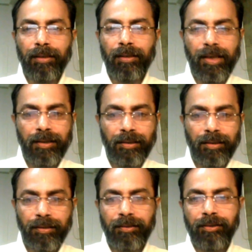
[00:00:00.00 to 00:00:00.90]
and
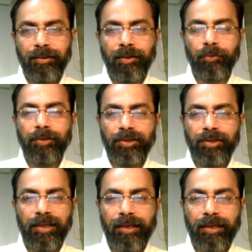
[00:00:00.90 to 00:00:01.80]
other technology
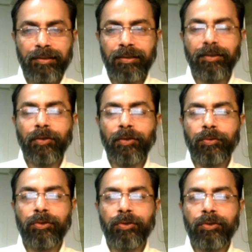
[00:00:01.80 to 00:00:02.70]
CS and other
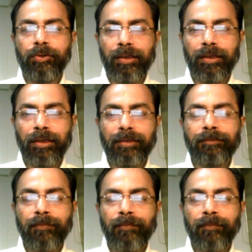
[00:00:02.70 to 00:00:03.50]
technology stocks like that.